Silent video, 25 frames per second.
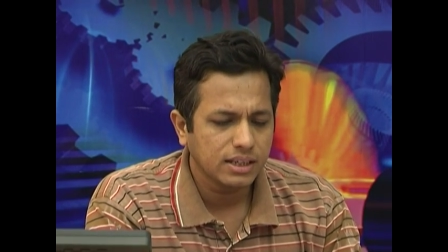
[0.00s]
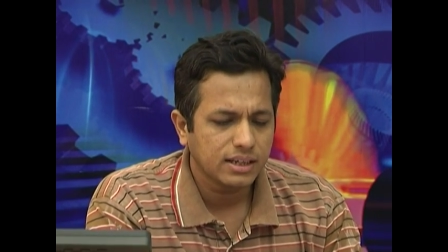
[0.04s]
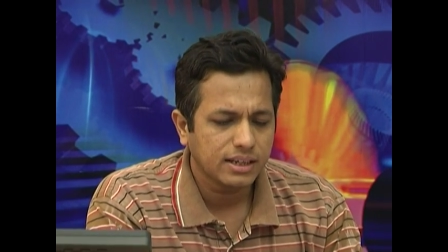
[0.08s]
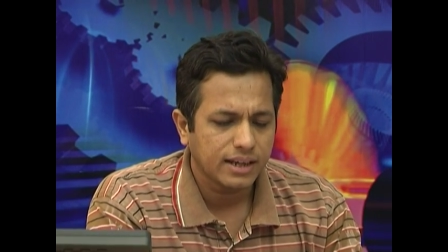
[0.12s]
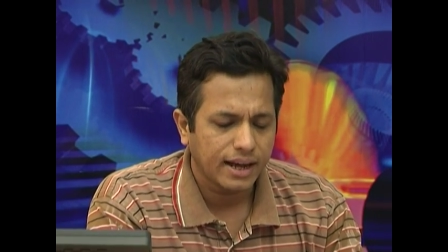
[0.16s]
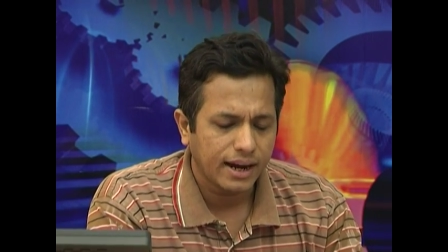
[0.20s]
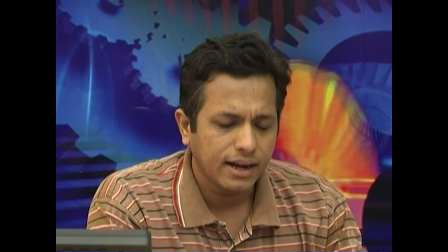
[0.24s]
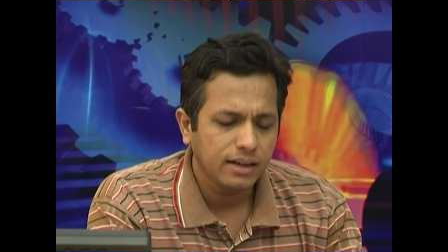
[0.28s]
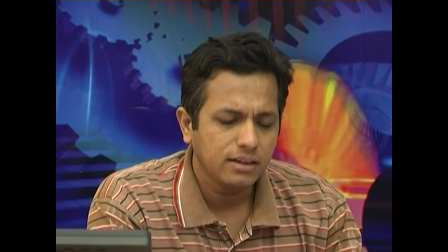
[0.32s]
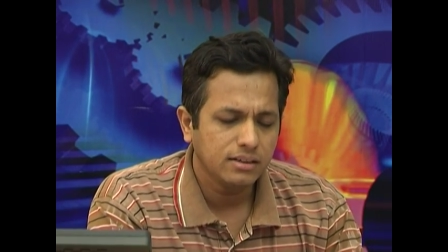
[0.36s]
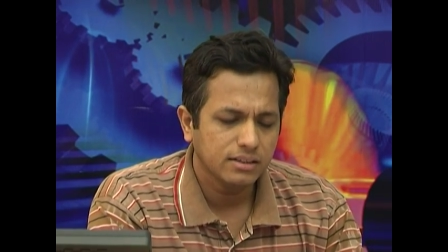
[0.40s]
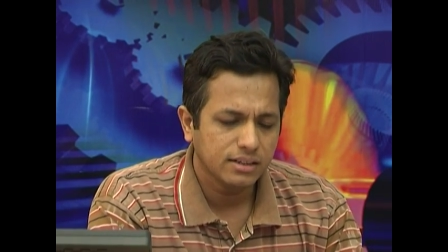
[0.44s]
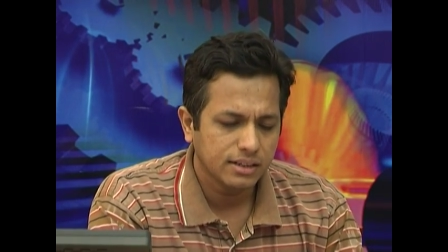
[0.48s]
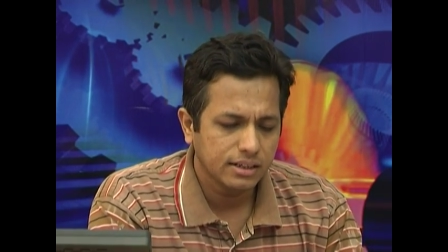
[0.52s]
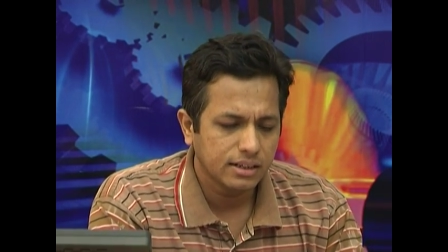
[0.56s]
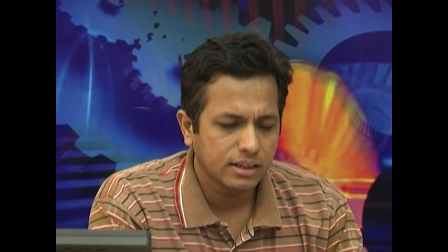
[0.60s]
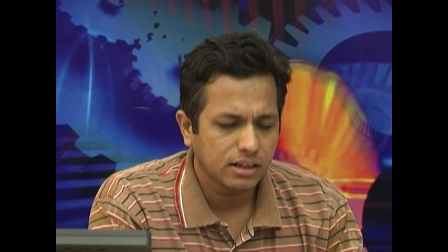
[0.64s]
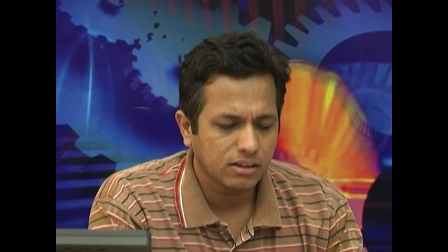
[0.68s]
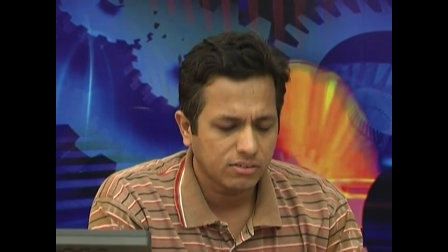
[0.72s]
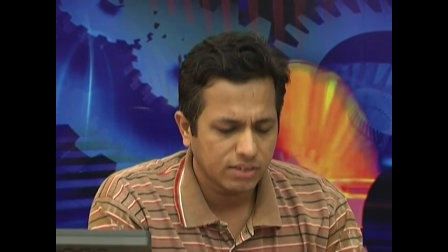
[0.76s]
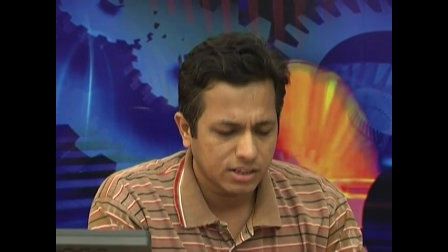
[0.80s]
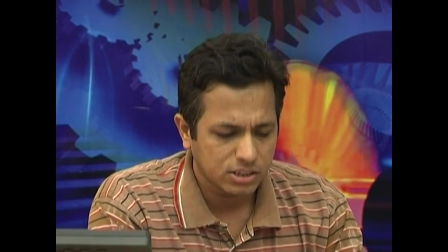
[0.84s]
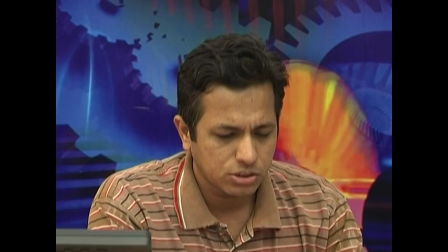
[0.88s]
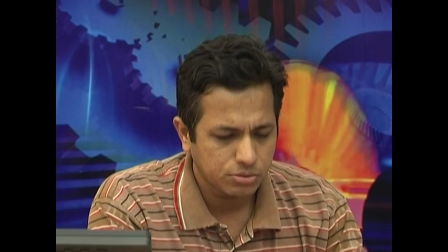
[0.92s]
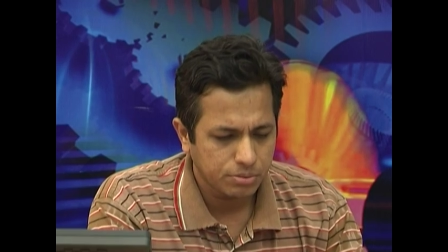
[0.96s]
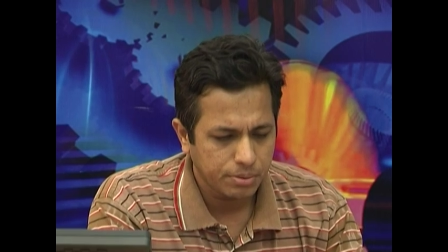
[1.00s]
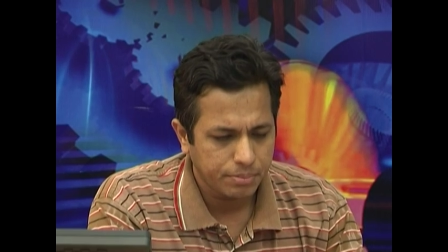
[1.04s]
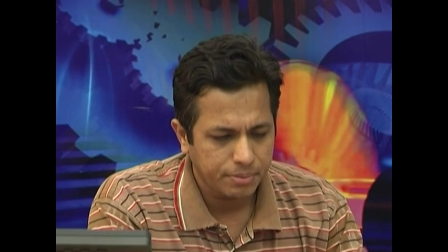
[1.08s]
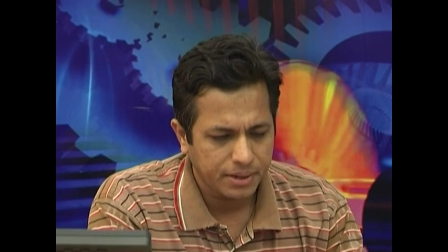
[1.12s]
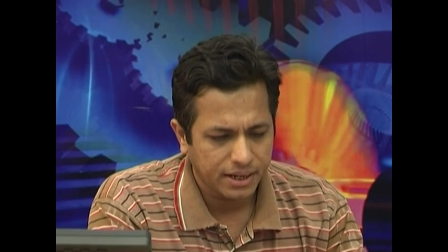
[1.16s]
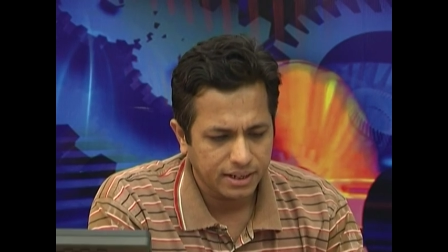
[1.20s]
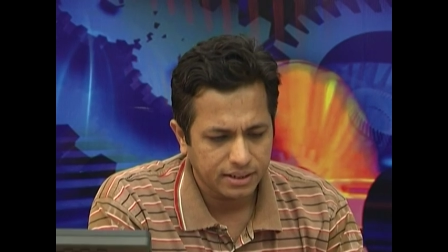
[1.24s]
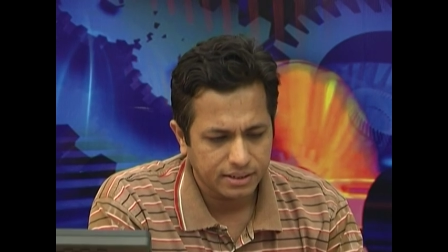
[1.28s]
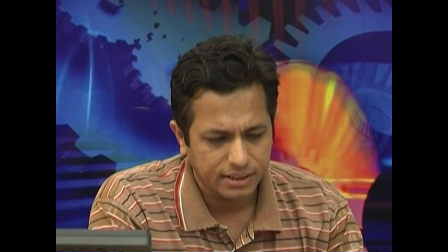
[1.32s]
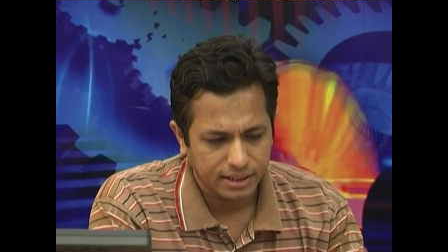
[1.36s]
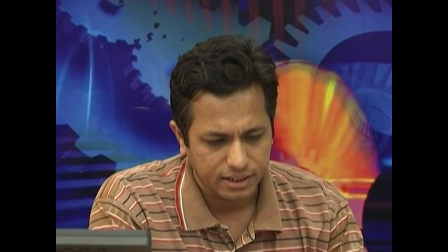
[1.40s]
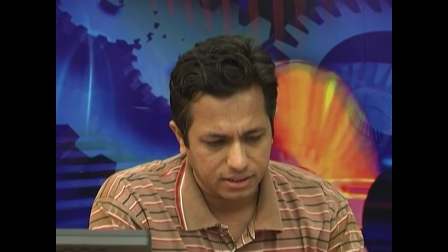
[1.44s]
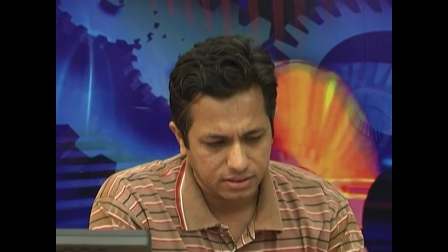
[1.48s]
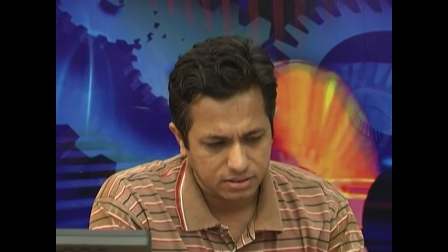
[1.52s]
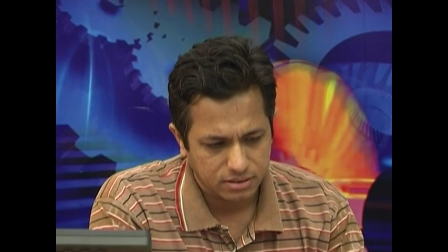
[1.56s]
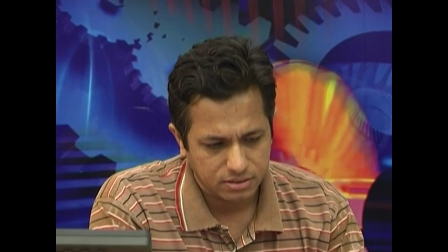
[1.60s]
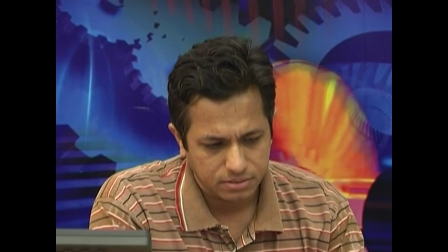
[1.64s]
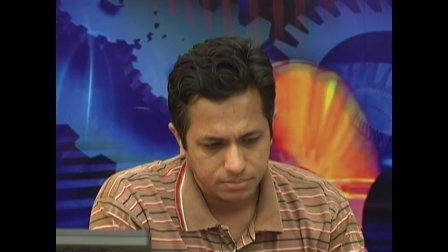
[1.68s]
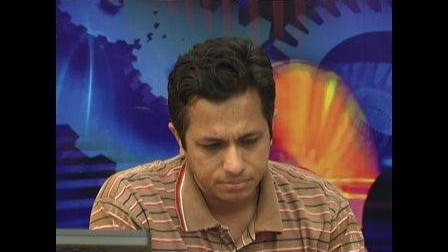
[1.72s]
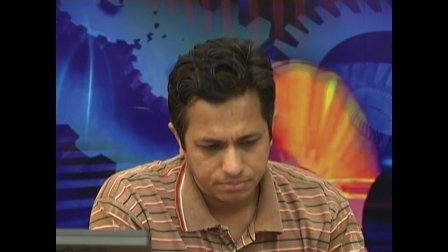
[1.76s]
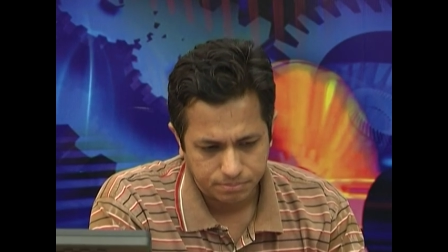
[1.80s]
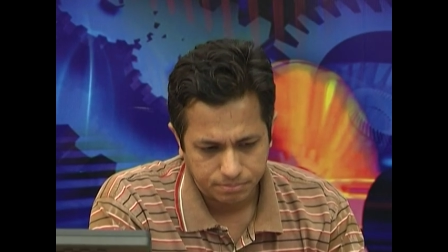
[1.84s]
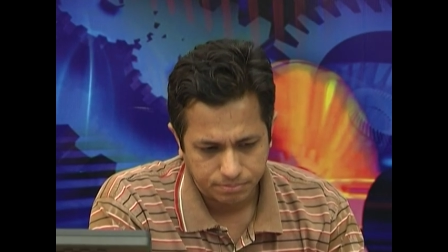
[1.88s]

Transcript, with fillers: cat, it requires to be plain text.